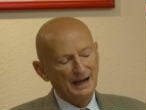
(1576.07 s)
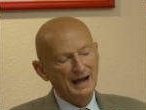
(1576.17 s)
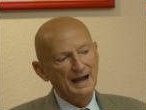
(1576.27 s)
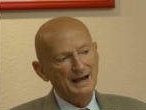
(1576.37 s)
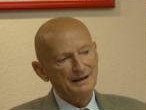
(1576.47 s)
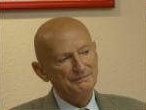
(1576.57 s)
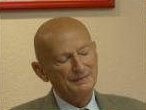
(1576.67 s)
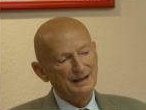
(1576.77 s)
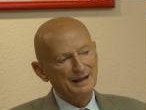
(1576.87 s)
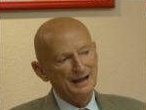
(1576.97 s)
I
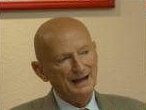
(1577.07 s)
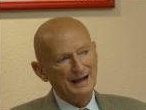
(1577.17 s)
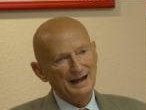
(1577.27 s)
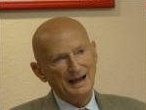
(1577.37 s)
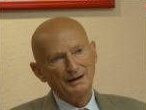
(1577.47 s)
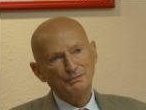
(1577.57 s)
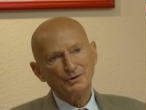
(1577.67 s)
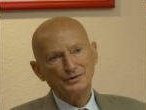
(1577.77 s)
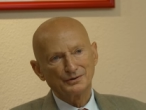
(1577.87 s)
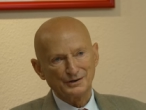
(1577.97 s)
I
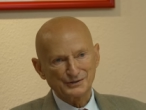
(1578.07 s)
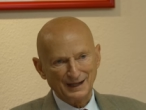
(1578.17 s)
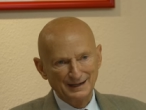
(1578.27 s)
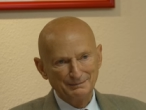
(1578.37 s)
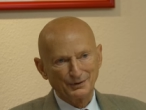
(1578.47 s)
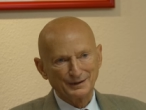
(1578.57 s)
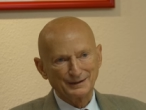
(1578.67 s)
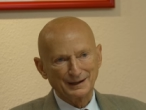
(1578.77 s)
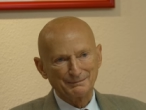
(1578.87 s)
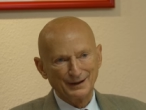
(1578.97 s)
wouldn't trust any
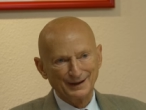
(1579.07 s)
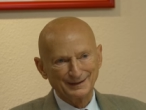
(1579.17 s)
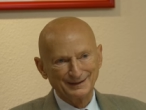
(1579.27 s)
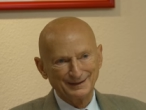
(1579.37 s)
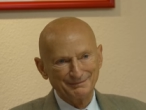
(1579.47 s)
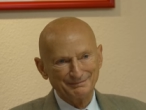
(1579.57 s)
political party